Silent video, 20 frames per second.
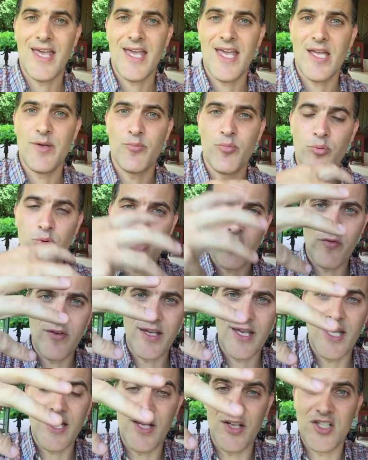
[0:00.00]

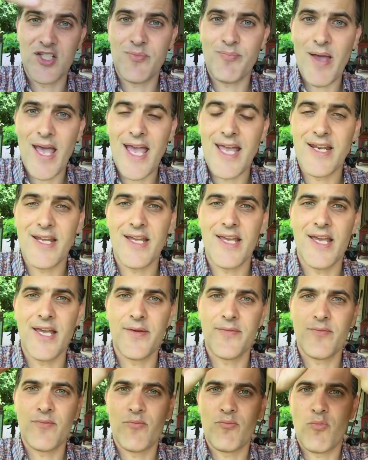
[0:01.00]
improving it, expanding
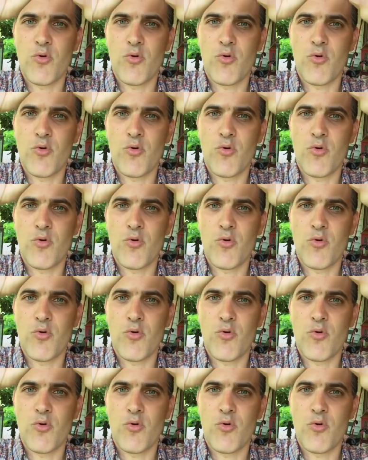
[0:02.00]
it,